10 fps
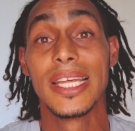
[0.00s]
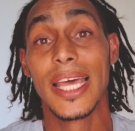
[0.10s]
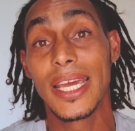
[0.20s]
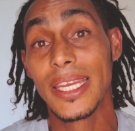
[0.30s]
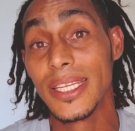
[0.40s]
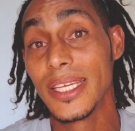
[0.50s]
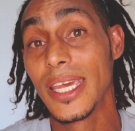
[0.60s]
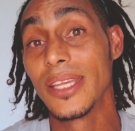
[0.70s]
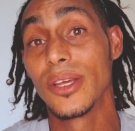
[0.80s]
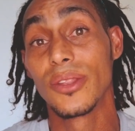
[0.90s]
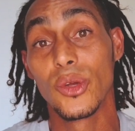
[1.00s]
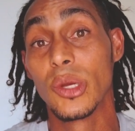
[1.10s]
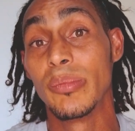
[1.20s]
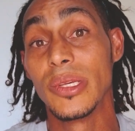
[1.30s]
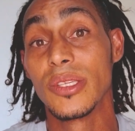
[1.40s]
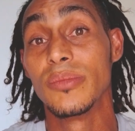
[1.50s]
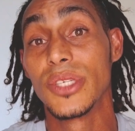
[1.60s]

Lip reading: that could indicate that there could be some